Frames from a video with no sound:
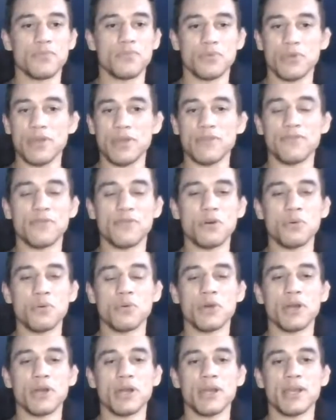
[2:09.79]
great
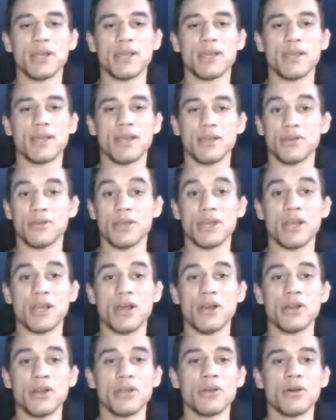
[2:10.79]
footwork, great
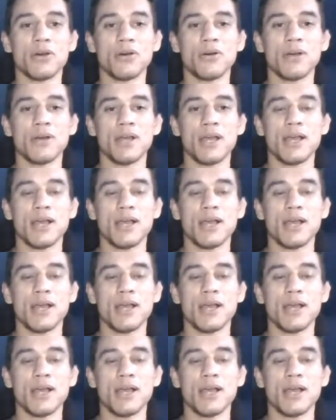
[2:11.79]
cardio.